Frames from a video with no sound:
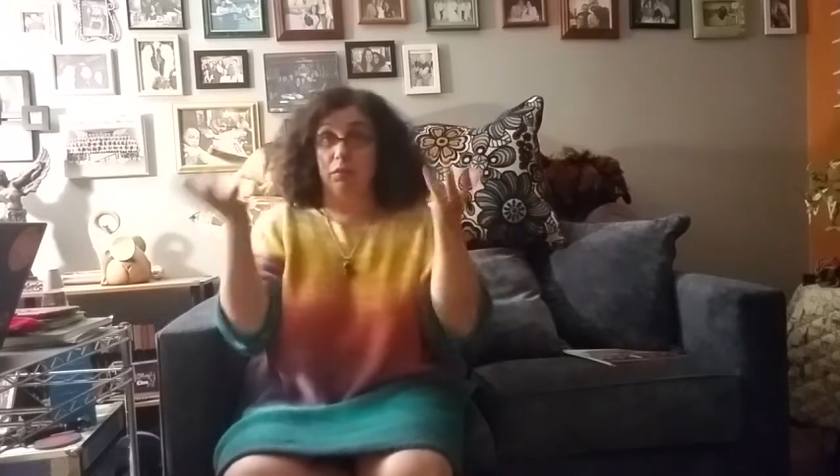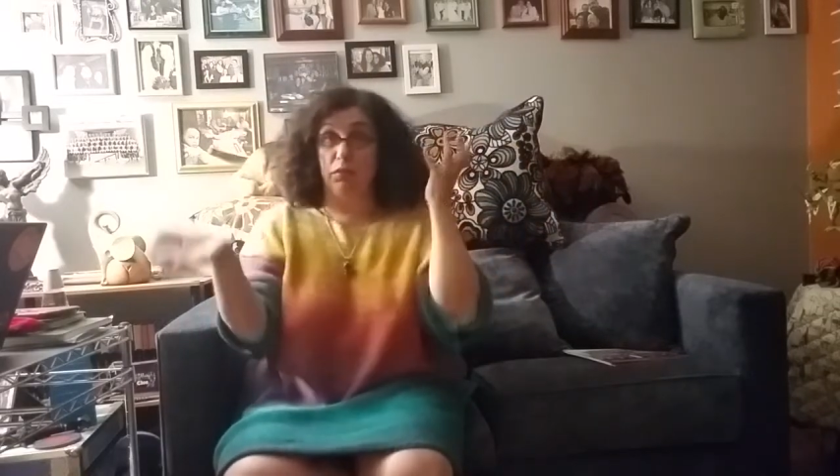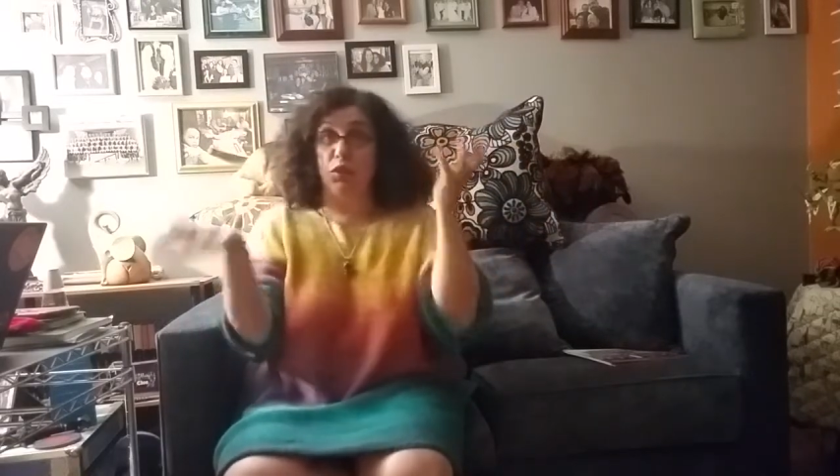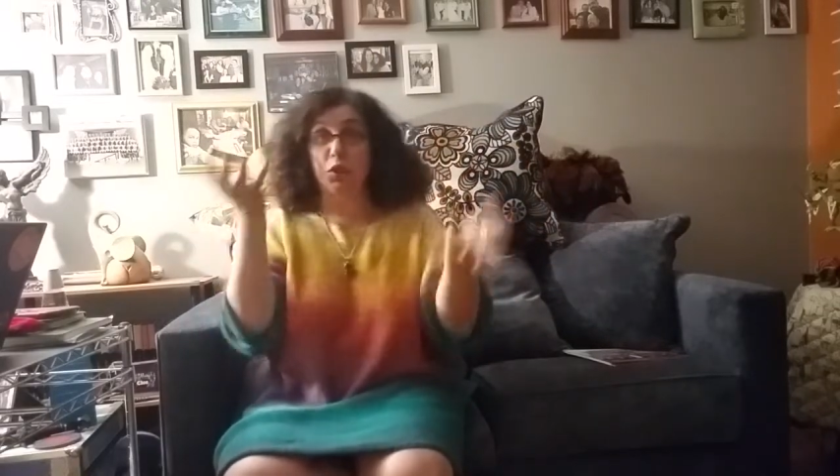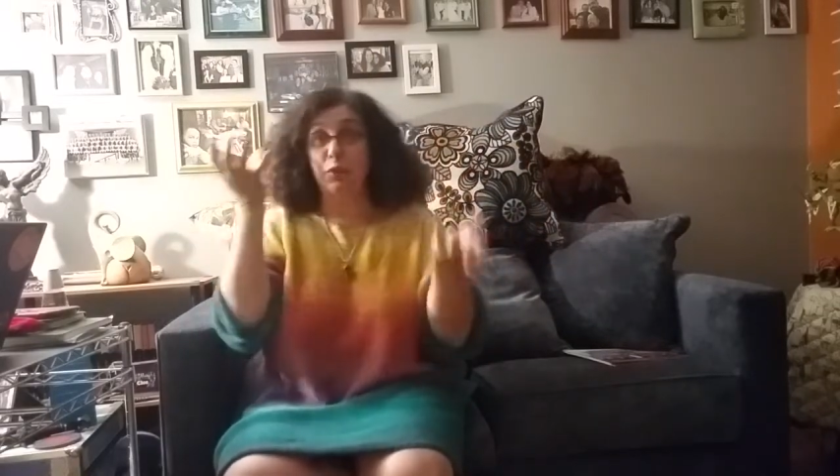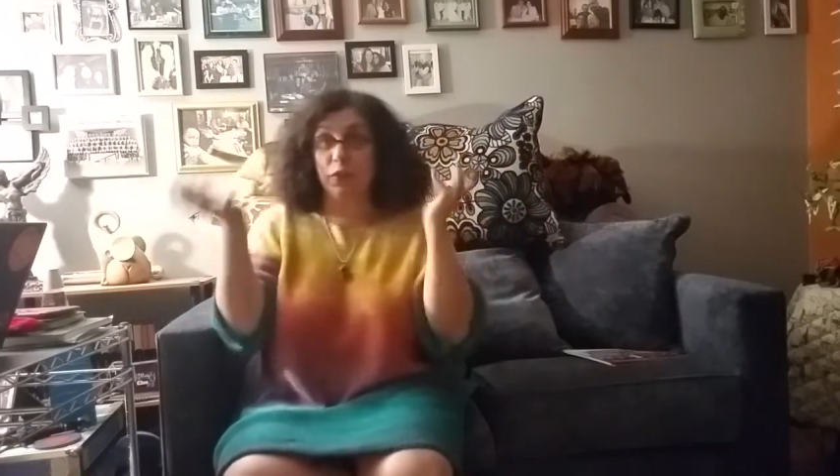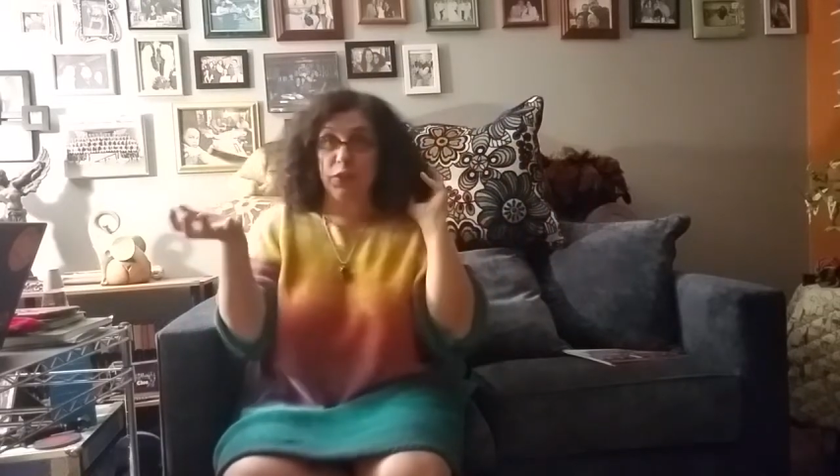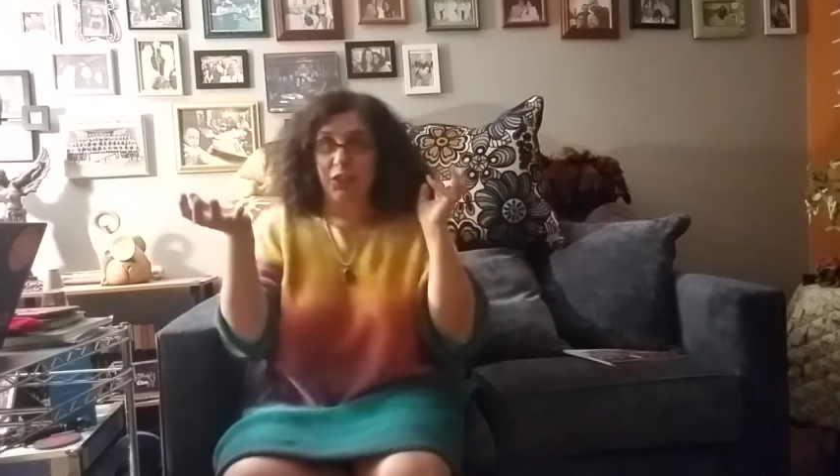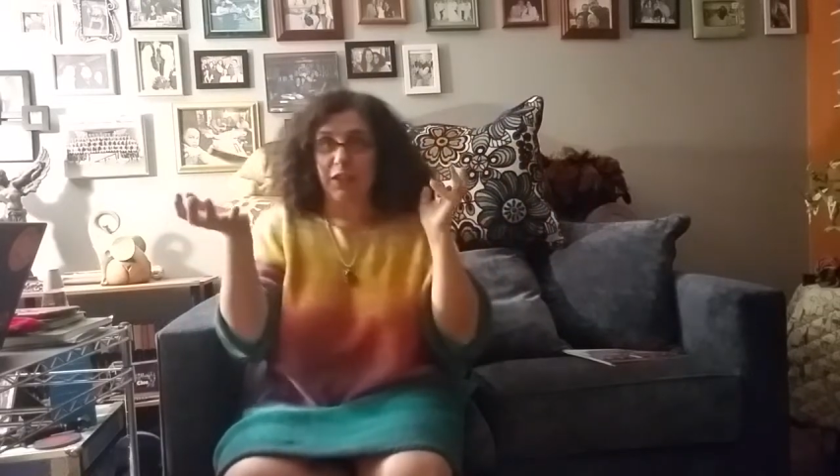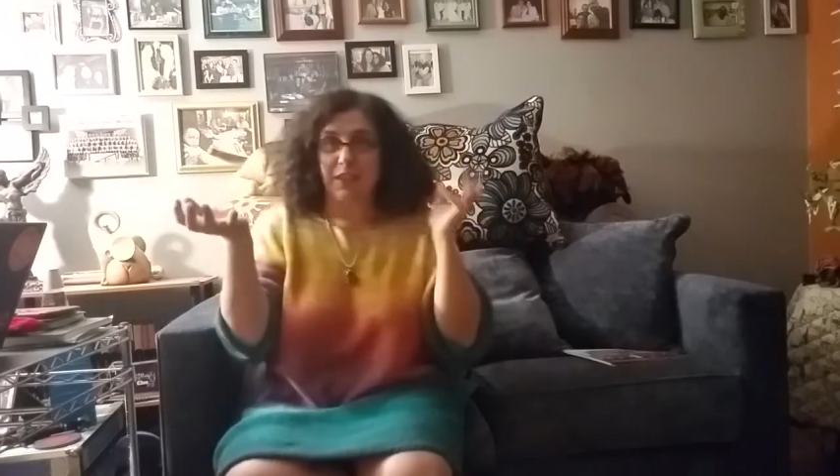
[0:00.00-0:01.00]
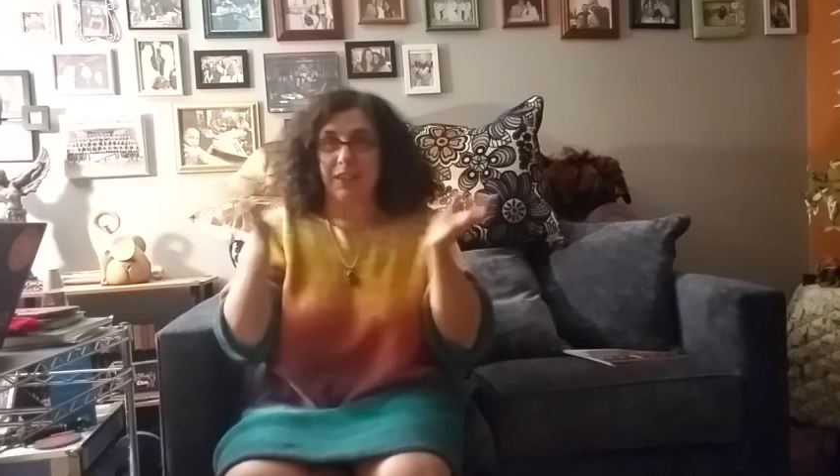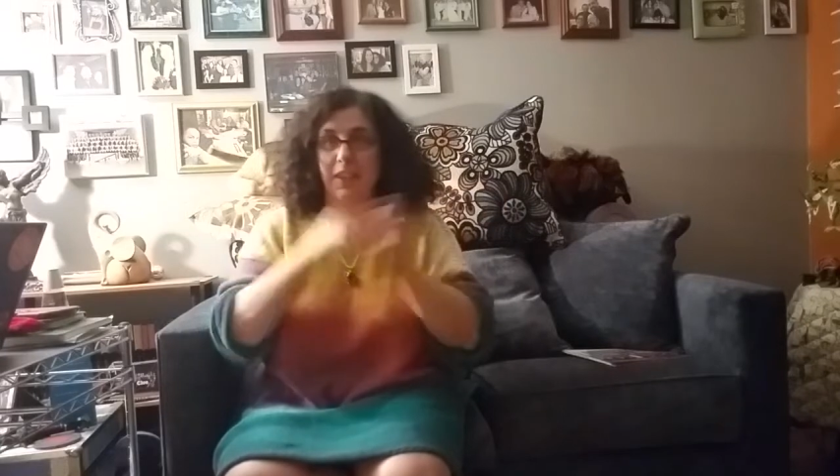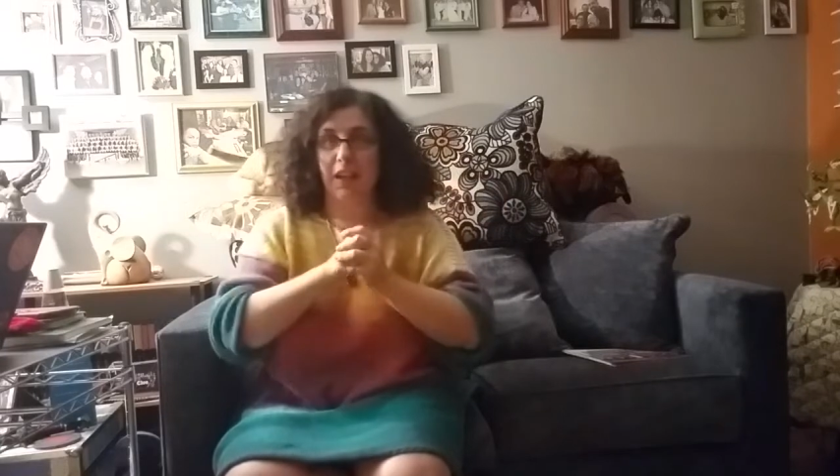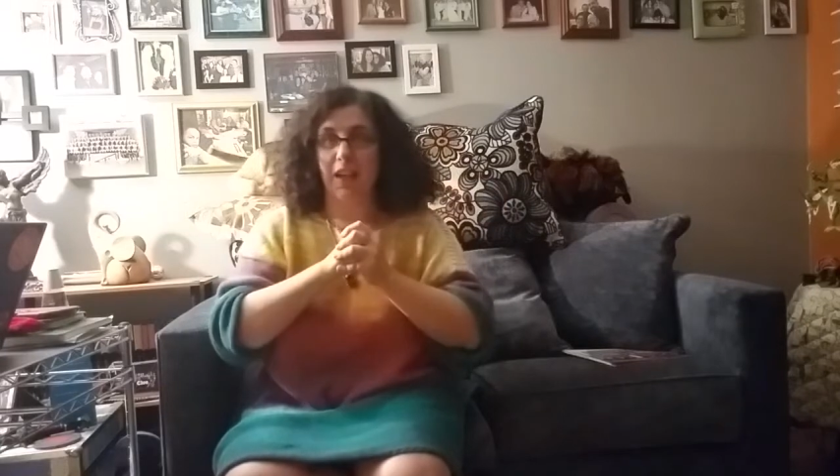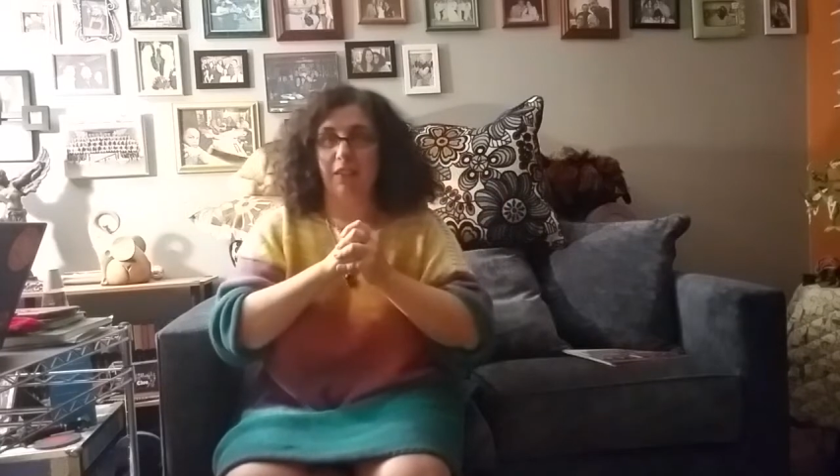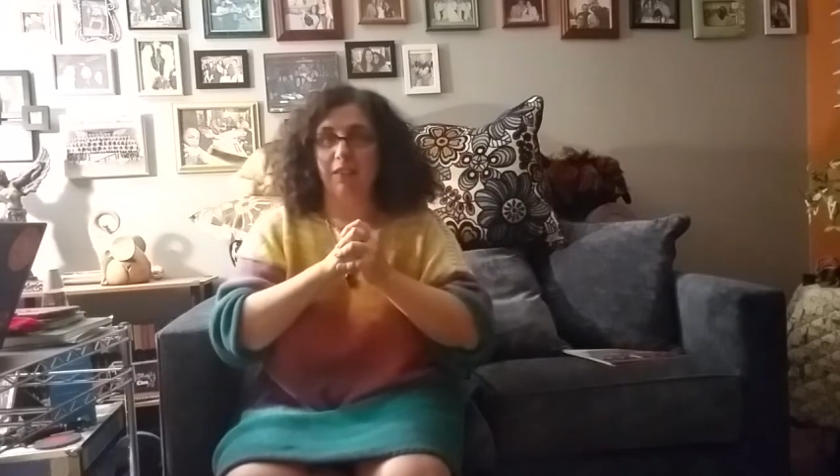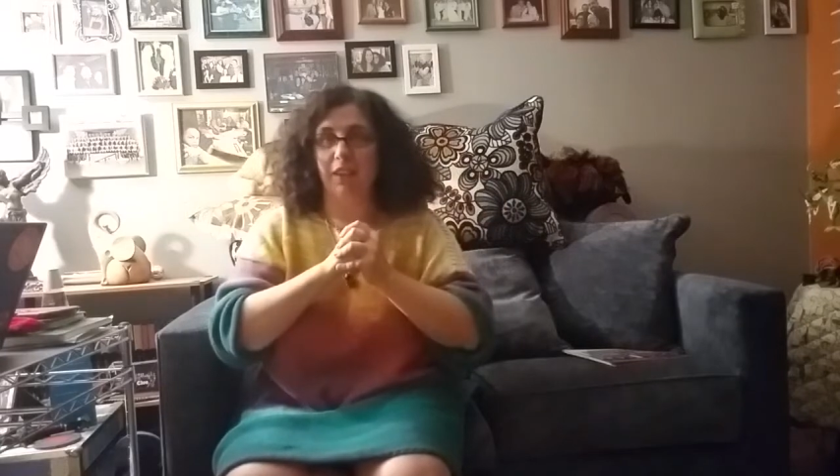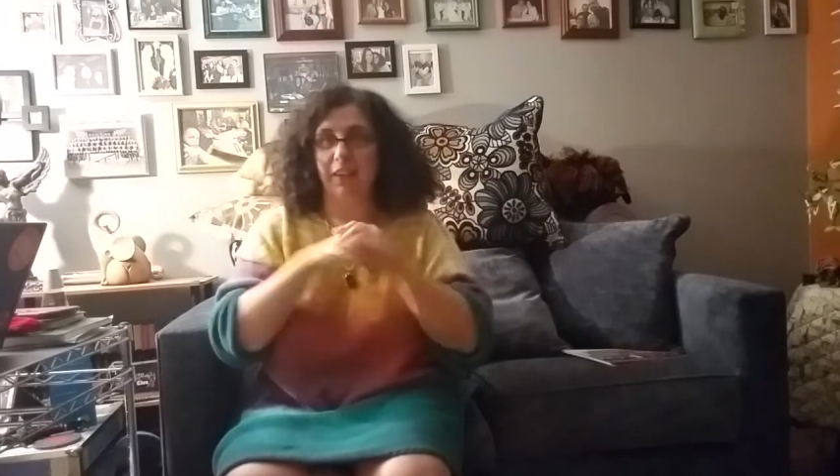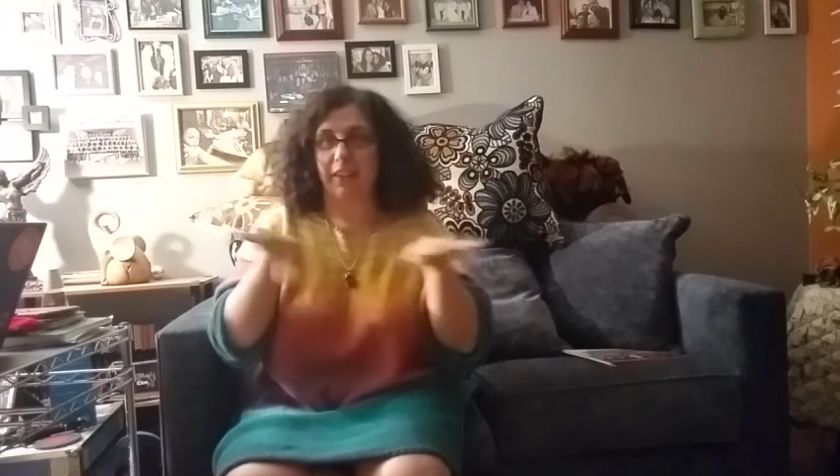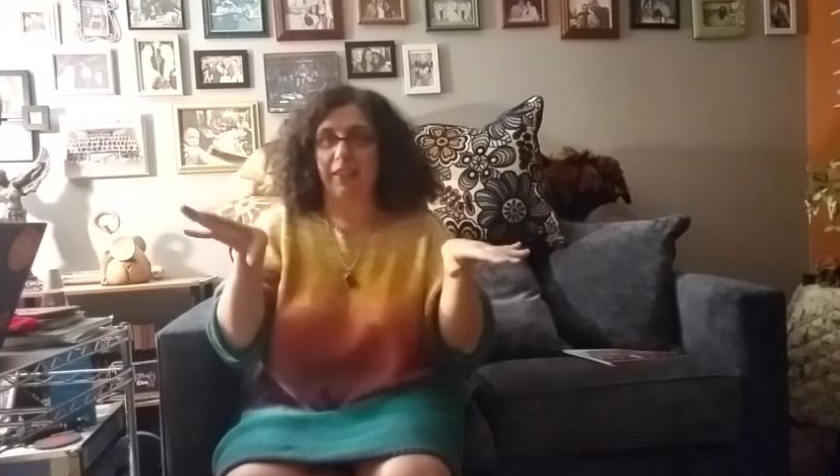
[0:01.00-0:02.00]
two versions of
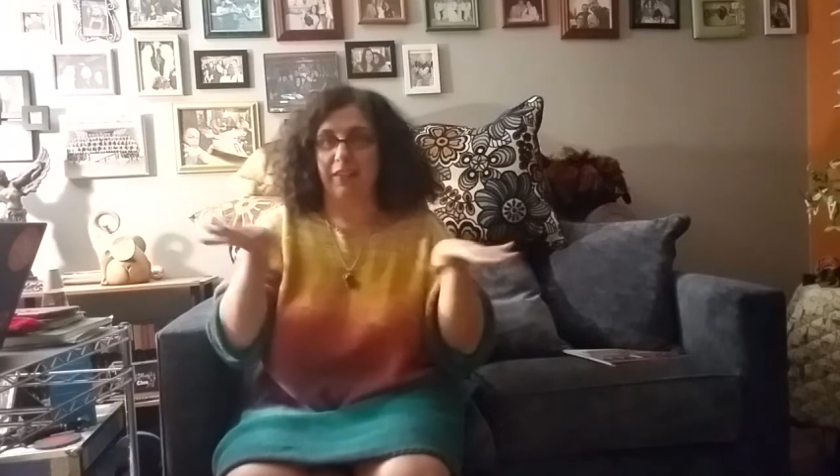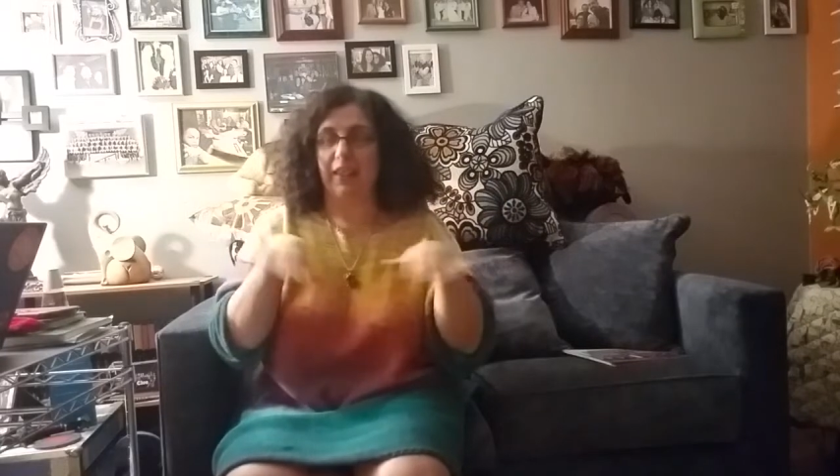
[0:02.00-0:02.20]
a theory,